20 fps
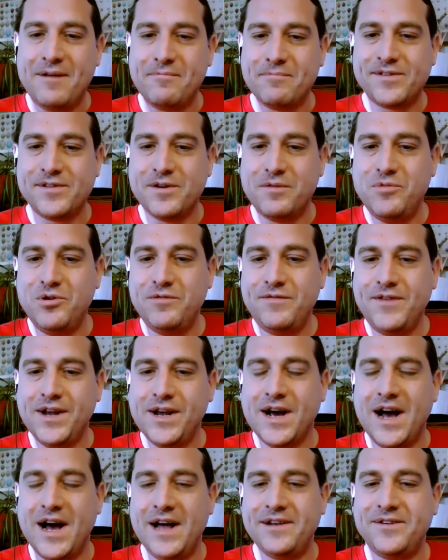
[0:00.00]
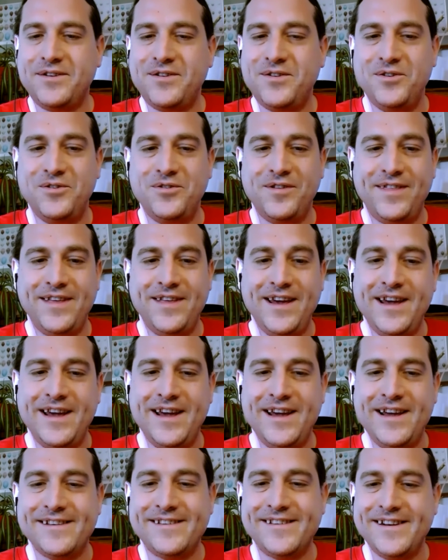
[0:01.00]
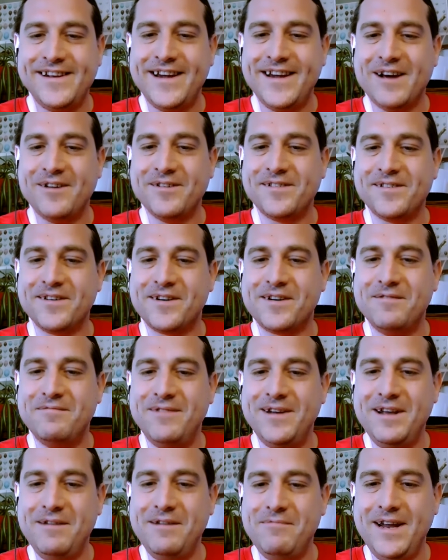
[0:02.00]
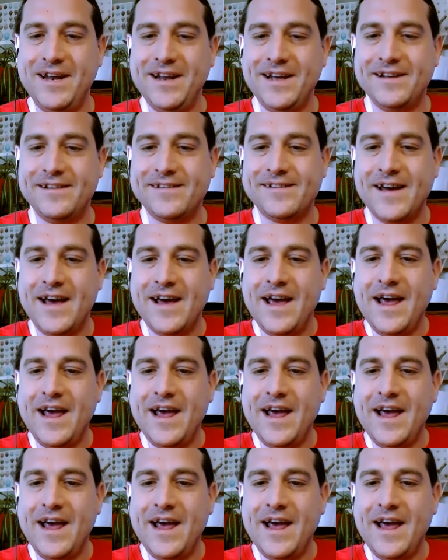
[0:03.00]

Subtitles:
So moving on to the City Council committee meetings.